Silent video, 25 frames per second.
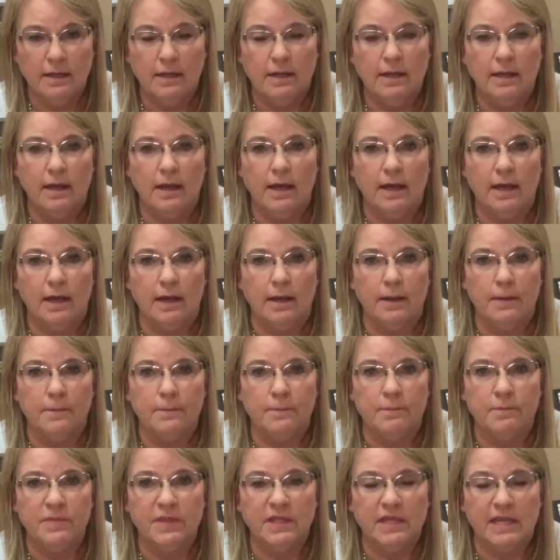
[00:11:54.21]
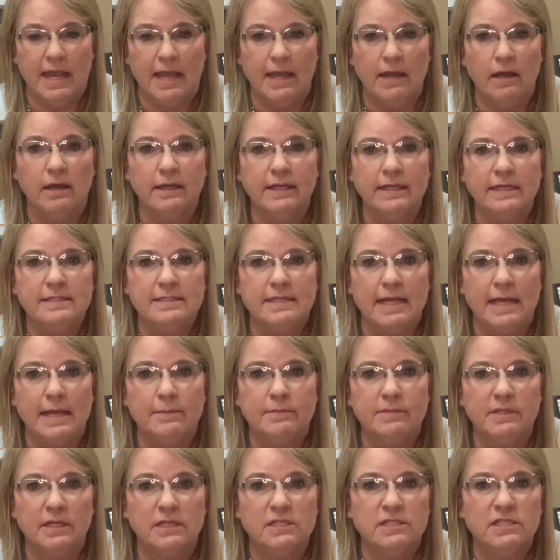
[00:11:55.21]
The CAOC
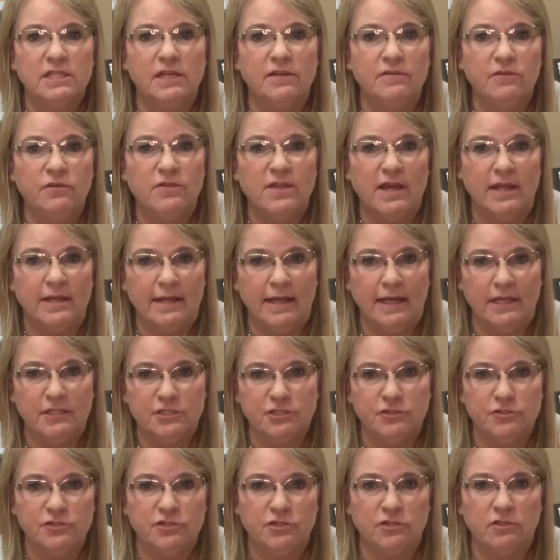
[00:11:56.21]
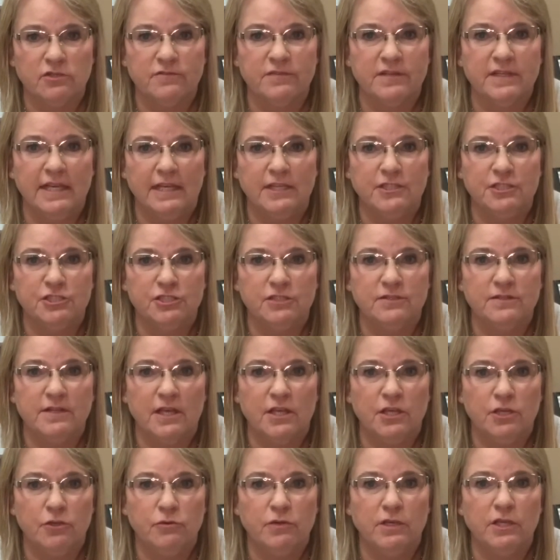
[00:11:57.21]
exam does give you that national certification
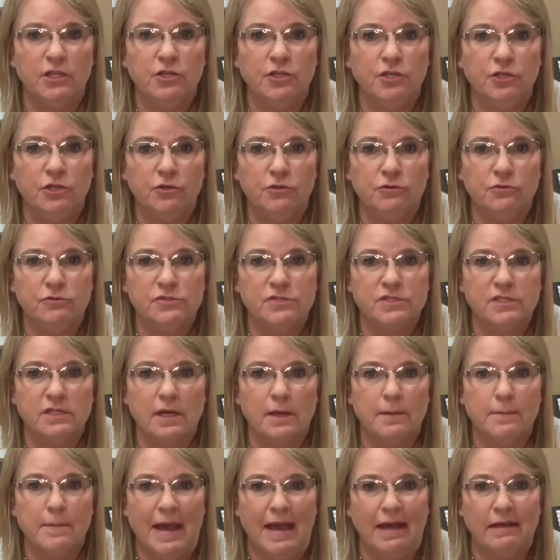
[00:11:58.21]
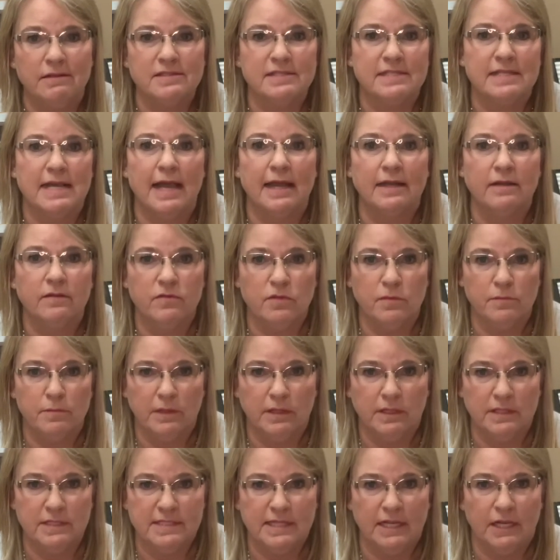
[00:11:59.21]
that you can use outside of the
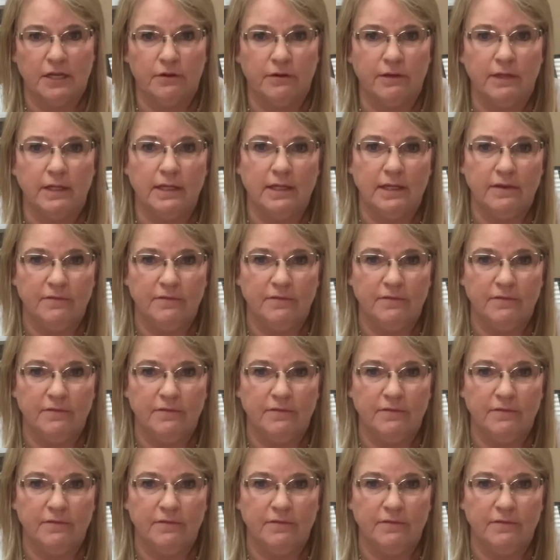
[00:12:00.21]
military if